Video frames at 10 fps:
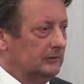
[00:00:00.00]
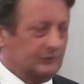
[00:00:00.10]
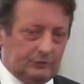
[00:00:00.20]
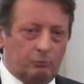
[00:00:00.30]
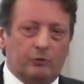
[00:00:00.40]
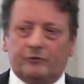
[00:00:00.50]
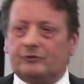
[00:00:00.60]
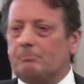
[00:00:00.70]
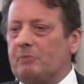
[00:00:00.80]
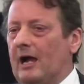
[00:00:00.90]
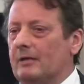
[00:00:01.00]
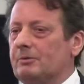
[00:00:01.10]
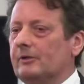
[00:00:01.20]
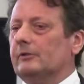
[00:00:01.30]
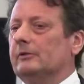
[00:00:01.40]
is it worth the
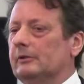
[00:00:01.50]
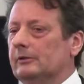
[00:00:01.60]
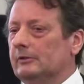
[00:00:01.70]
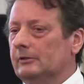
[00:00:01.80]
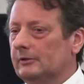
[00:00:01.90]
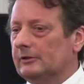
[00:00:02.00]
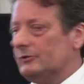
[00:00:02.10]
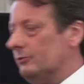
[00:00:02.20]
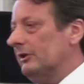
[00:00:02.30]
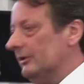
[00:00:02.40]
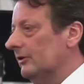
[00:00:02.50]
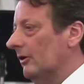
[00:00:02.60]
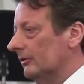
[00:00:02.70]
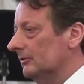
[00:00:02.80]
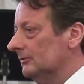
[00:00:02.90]
paper it's written
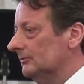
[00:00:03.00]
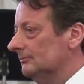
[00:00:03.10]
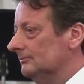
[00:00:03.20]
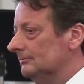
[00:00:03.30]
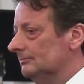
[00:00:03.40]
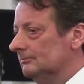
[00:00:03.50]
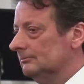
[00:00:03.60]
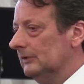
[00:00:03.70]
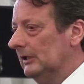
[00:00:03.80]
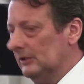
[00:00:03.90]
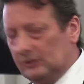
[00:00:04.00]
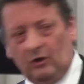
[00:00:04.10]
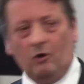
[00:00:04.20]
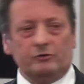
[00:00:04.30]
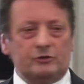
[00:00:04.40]
on?
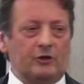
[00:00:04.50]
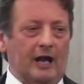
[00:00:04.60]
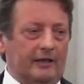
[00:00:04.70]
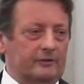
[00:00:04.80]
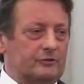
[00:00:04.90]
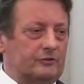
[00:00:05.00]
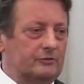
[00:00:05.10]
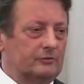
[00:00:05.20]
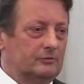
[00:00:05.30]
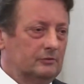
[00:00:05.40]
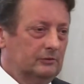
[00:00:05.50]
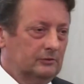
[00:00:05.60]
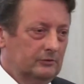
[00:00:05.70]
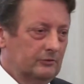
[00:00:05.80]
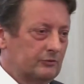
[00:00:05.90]
Contracts,
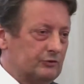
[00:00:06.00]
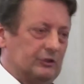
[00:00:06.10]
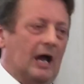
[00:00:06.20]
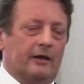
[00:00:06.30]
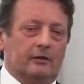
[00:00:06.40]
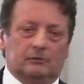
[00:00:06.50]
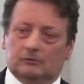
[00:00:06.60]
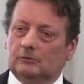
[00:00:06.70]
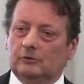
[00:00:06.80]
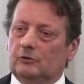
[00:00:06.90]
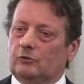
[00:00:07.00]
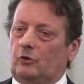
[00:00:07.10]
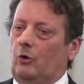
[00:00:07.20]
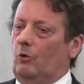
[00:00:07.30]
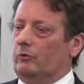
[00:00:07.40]
sale,
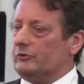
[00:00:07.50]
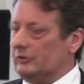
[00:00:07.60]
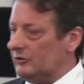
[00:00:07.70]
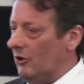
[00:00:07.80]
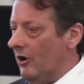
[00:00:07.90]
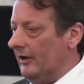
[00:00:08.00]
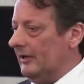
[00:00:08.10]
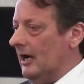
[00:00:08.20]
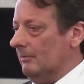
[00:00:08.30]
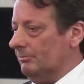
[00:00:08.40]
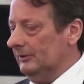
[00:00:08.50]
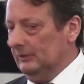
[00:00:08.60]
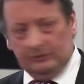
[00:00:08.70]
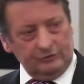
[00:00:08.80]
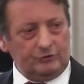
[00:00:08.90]
courts are tied up.
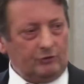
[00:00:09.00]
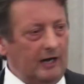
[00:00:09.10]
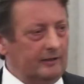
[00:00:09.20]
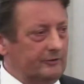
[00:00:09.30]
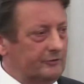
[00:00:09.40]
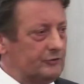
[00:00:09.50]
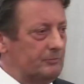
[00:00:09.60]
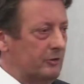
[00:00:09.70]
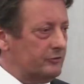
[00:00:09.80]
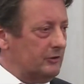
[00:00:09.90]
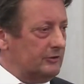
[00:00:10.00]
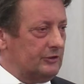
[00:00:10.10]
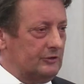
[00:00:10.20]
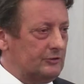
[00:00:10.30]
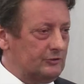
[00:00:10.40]
Australia is the most
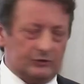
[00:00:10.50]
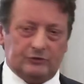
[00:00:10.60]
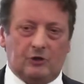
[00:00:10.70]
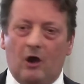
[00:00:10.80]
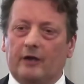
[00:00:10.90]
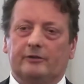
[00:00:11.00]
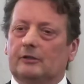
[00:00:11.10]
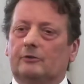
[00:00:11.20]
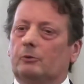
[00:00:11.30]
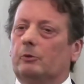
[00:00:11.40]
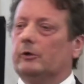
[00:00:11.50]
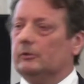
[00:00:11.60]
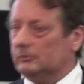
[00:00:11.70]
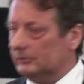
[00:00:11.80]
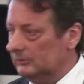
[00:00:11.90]
litigious society in the
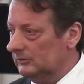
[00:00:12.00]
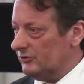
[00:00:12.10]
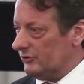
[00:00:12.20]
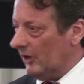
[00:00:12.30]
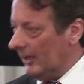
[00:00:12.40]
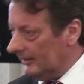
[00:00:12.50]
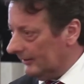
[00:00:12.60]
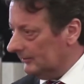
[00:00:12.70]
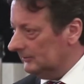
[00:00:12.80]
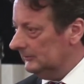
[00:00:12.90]
world, Australia,